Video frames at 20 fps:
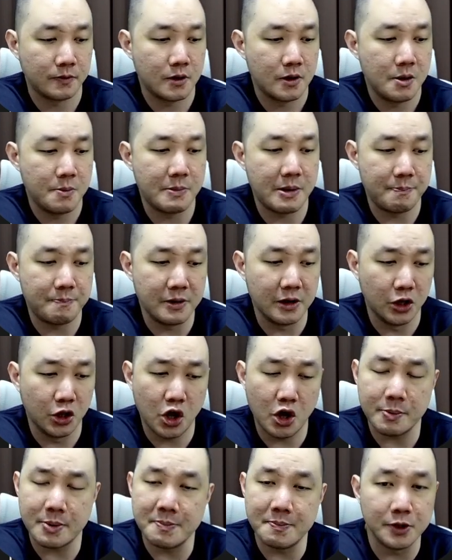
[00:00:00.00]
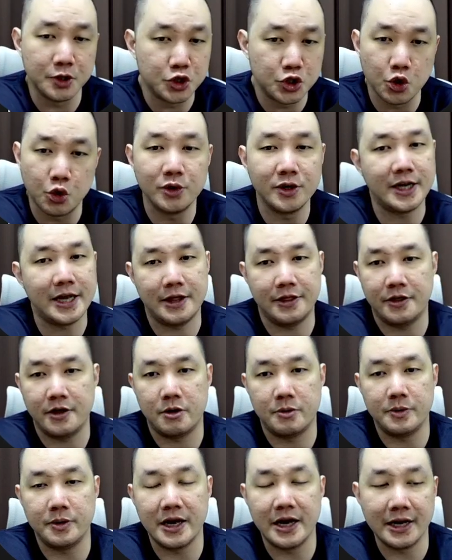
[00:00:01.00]
But a lot of people don't get there,
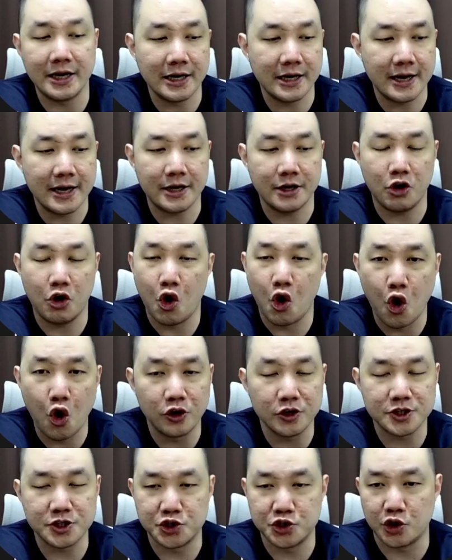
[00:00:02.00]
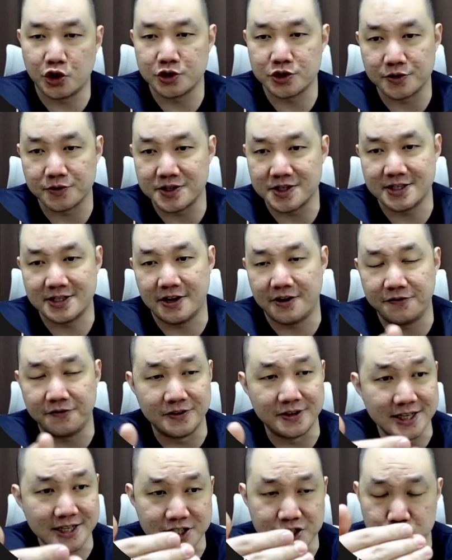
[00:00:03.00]
and they let all sorts of stuff
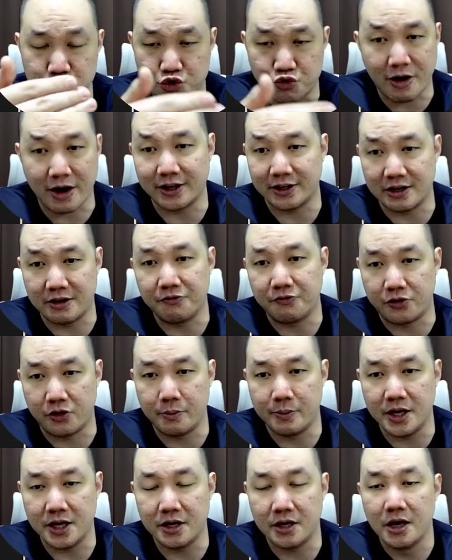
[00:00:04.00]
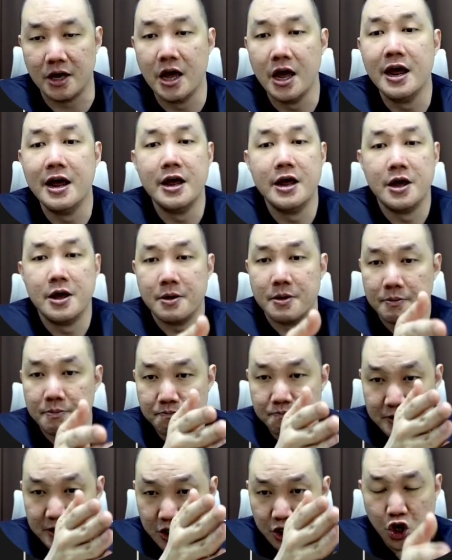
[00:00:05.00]
distract them from it
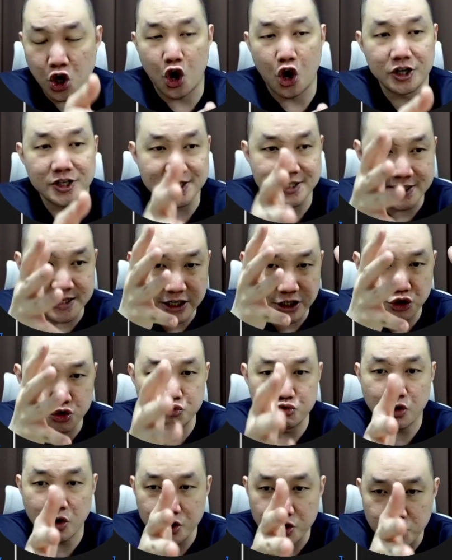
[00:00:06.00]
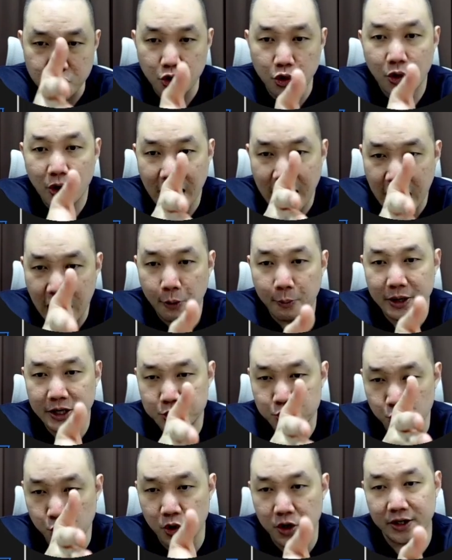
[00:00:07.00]
because they do not know how
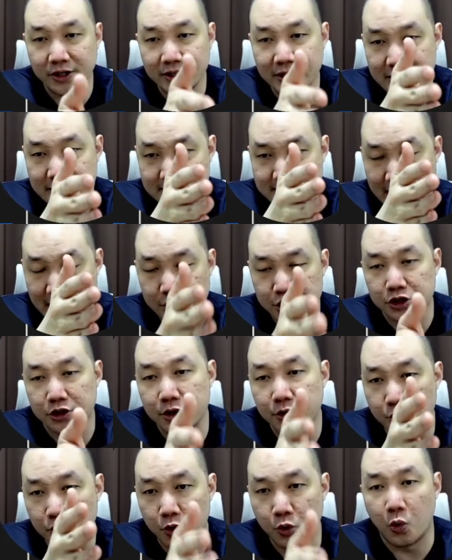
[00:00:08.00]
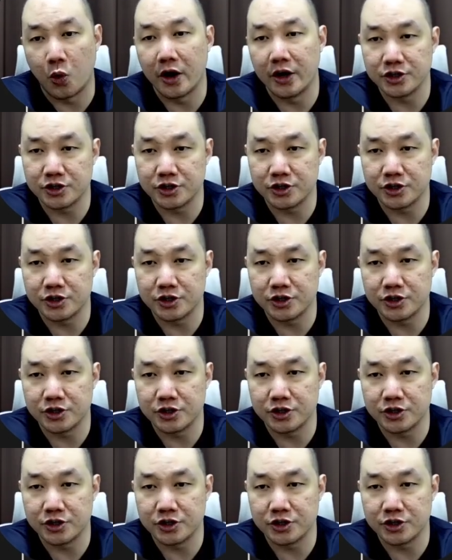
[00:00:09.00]
much work is actually required.